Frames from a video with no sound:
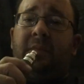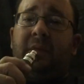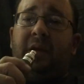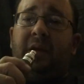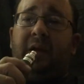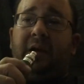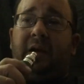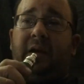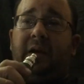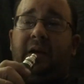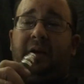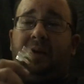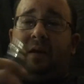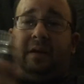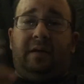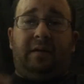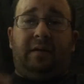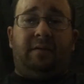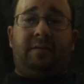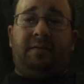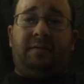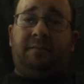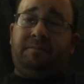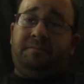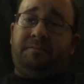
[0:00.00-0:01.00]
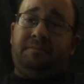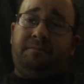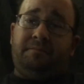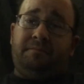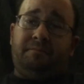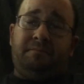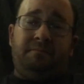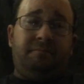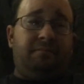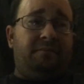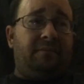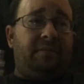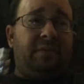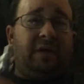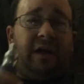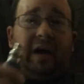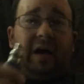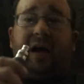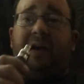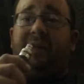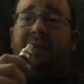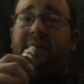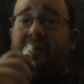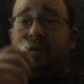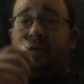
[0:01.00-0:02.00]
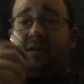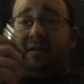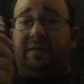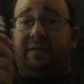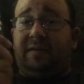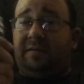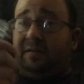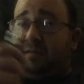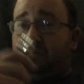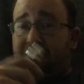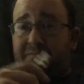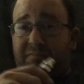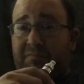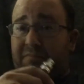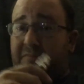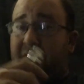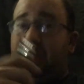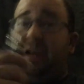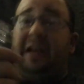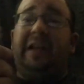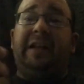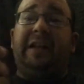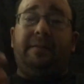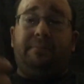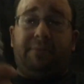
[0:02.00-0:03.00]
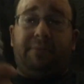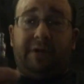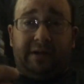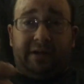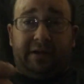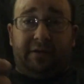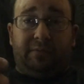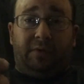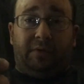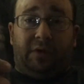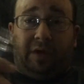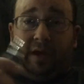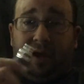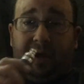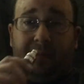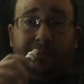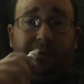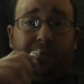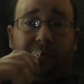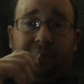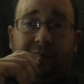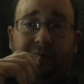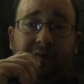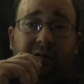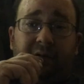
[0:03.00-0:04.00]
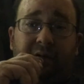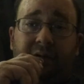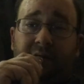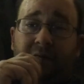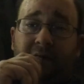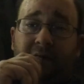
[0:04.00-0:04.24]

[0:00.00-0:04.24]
And I think anybody will be happy with it.